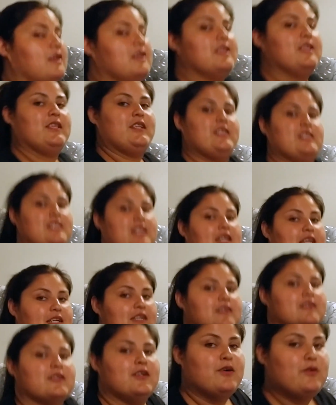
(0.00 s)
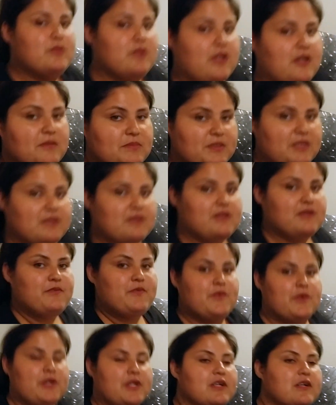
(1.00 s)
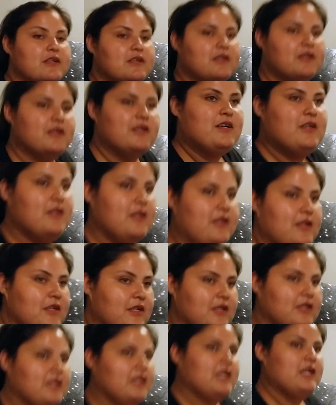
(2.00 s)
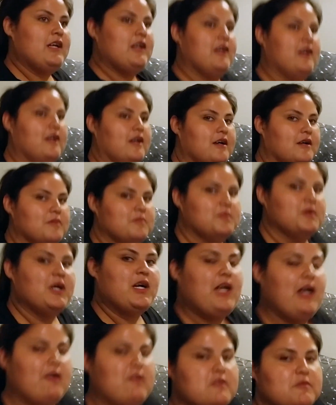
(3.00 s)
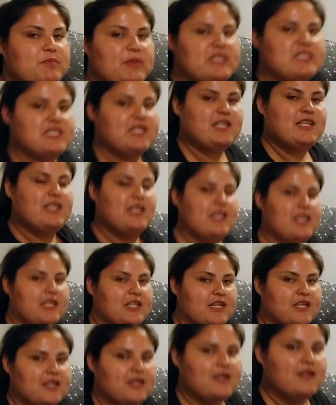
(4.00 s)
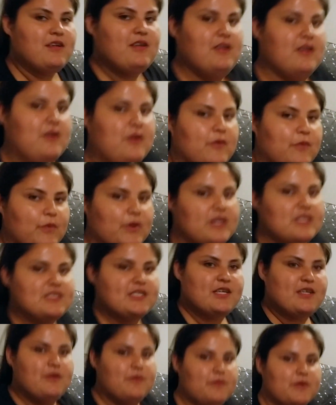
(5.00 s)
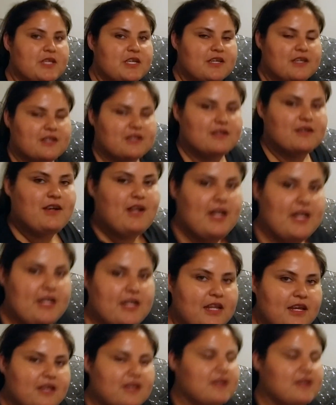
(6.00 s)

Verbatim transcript: There's like no jobs out there for it. Um, I was basically getting one day a week at a clinic,